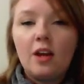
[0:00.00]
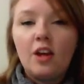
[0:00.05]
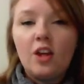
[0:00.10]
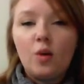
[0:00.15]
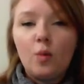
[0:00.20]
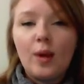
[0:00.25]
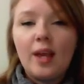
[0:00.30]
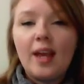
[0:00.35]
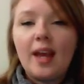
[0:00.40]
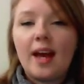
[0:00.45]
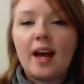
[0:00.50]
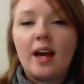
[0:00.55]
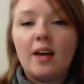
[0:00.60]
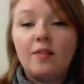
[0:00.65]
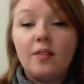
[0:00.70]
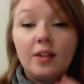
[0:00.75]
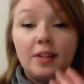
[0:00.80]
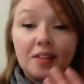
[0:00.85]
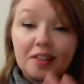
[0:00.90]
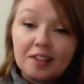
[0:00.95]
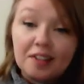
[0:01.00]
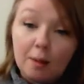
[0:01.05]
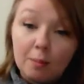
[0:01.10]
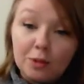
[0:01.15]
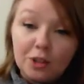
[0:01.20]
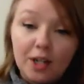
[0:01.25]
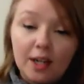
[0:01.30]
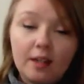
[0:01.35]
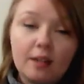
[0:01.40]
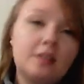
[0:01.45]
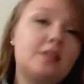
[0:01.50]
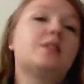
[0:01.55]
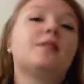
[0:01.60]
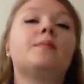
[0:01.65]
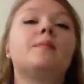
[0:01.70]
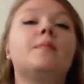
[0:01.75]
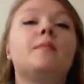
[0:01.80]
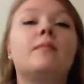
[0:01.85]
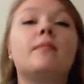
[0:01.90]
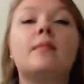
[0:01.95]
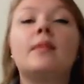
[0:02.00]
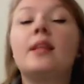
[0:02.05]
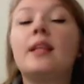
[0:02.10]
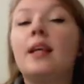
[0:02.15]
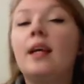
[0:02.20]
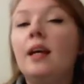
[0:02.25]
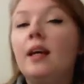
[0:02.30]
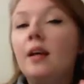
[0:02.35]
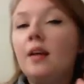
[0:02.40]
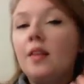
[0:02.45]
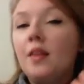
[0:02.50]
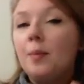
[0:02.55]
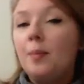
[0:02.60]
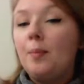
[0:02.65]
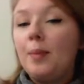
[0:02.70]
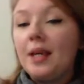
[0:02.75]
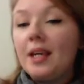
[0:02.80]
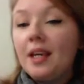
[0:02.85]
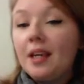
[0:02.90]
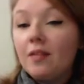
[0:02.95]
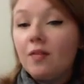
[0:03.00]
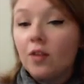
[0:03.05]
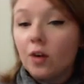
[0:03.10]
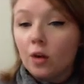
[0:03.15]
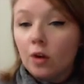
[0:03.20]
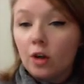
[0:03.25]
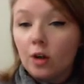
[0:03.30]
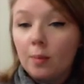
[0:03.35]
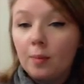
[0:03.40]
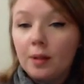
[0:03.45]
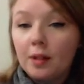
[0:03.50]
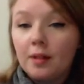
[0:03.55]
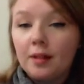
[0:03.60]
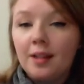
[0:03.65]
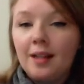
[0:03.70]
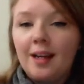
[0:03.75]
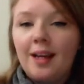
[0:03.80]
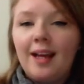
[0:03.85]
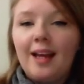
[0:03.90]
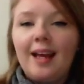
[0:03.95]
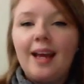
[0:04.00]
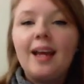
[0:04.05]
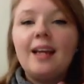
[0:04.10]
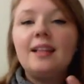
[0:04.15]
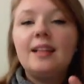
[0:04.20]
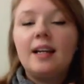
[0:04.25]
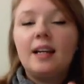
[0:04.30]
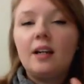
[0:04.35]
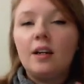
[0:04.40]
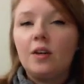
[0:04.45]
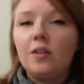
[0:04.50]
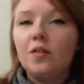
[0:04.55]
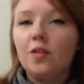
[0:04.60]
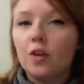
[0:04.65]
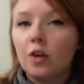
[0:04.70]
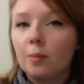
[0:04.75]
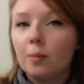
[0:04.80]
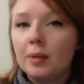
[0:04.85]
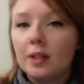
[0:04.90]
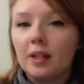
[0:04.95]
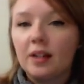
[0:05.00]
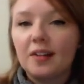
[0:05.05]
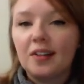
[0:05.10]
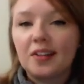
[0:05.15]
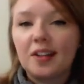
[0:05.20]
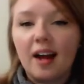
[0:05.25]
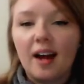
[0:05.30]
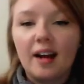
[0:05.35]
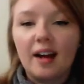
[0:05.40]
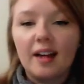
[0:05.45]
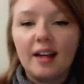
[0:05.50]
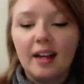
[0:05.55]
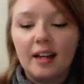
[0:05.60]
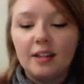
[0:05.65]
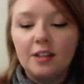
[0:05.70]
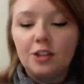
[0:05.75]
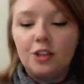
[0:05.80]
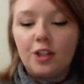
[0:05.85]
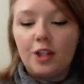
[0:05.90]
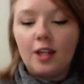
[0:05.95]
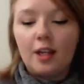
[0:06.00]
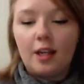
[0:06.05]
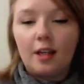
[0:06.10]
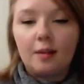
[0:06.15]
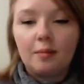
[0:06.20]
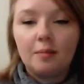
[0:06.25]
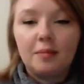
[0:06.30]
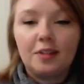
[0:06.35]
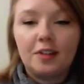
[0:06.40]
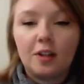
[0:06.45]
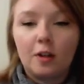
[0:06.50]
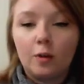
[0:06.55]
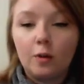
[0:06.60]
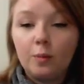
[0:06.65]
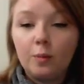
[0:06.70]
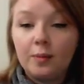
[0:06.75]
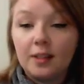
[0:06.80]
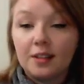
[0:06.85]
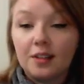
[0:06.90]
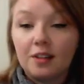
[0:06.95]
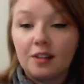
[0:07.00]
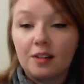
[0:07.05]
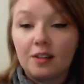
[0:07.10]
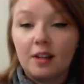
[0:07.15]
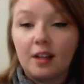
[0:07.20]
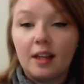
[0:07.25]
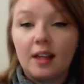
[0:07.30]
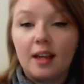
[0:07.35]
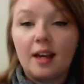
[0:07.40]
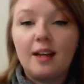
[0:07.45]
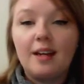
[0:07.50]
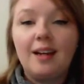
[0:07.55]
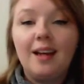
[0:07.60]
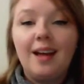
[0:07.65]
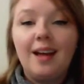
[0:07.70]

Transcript: We have subject, the be verb, and then a verb plus ing. So let's look again.